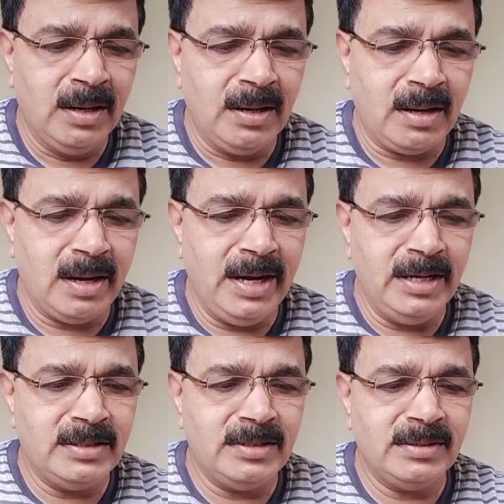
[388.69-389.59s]

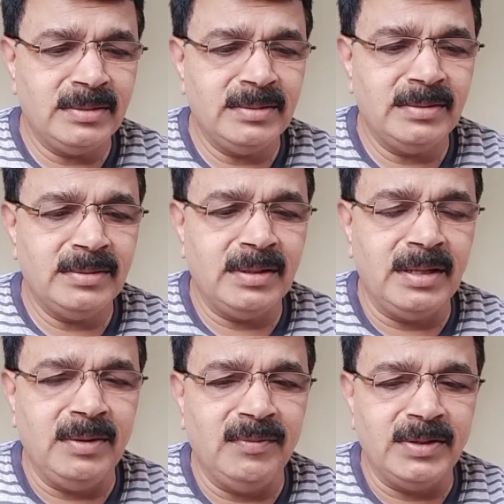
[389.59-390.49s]
Traits
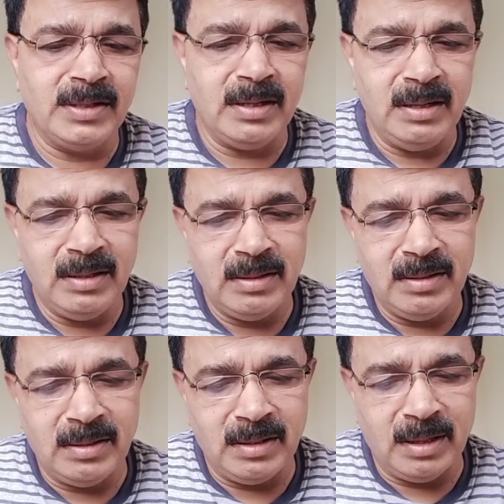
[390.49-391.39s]
in physical
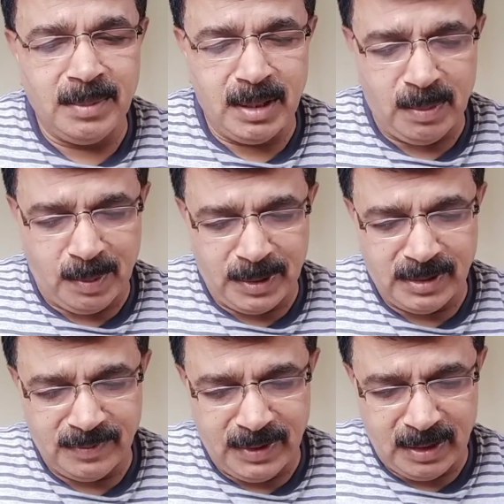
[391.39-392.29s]
and chemical properties
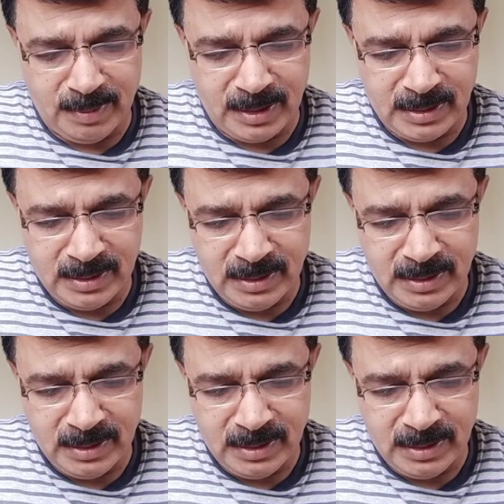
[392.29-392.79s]
of the elements.